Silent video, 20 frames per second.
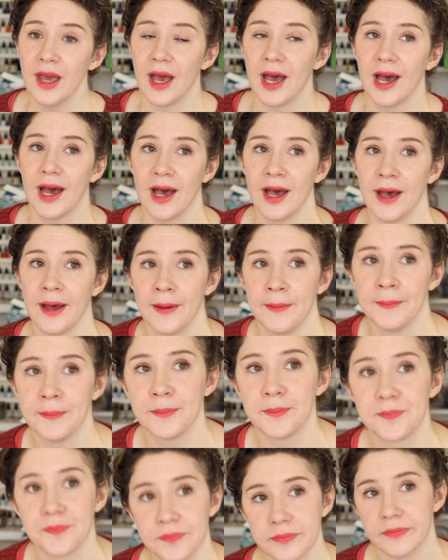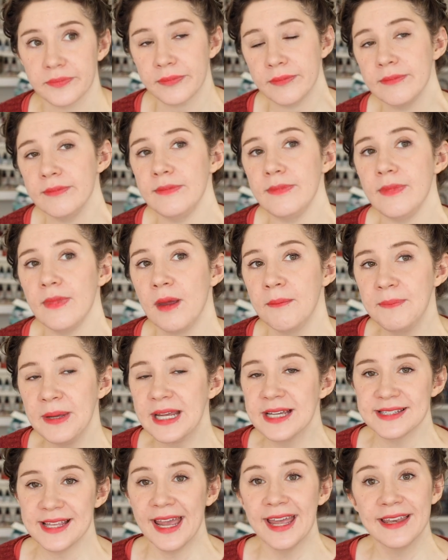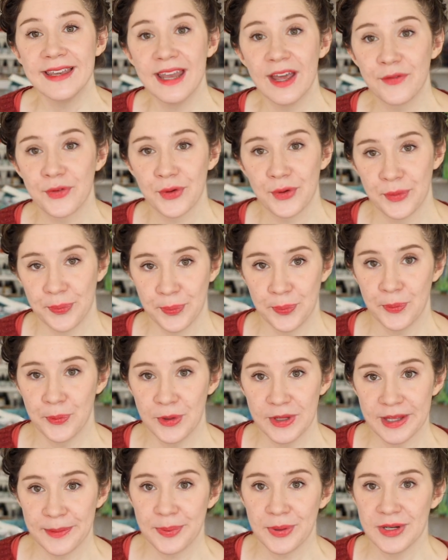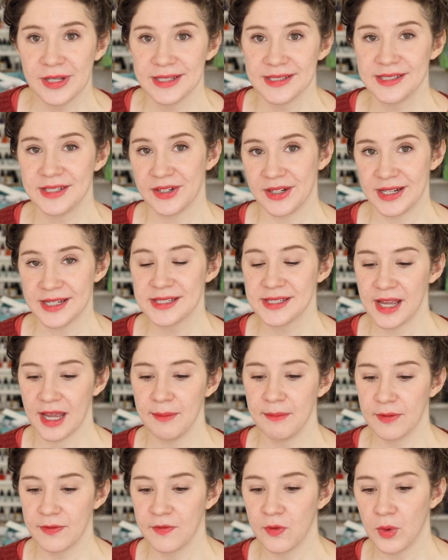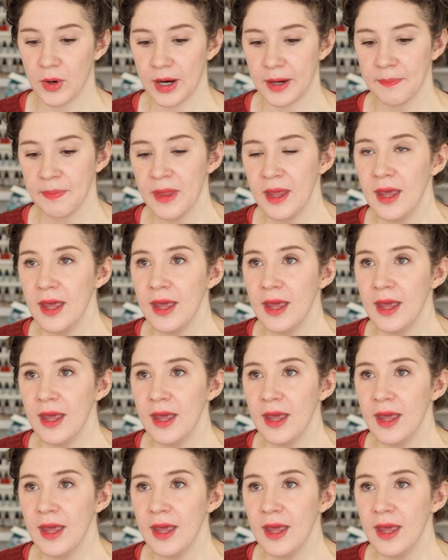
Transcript: Um, because I had never really put in serious time before.